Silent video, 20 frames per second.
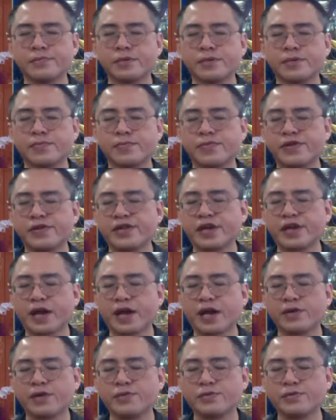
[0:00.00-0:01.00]
Breathing
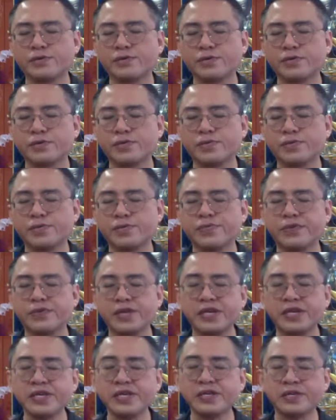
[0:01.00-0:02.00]
out, we
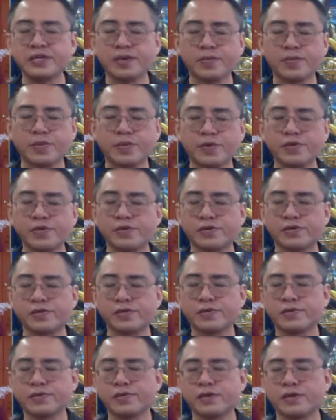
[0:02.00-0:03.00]
release the water
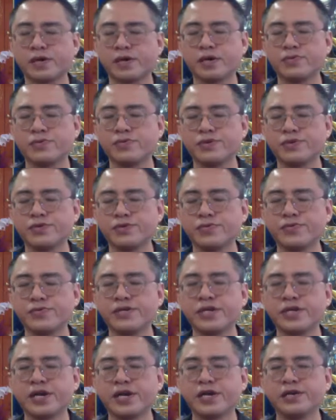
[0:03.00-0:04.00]
as we
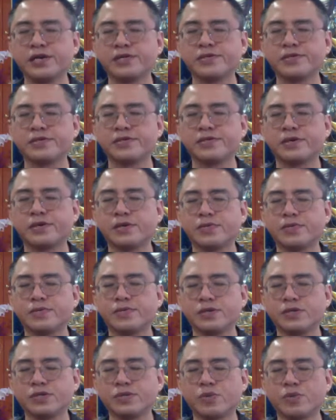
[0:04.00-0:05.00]
urinate,
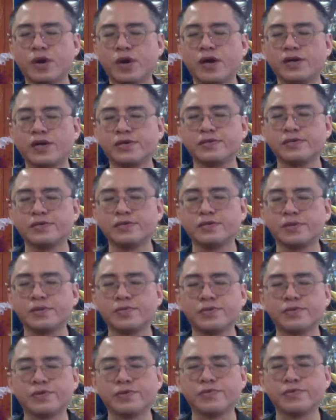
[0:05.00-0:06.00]
we sweat,
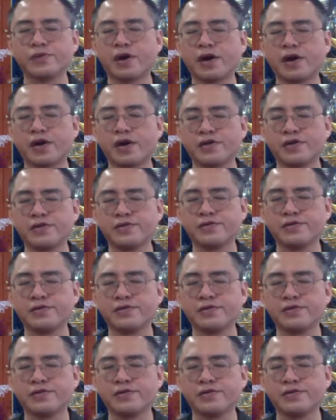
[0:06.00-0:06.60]
we cry.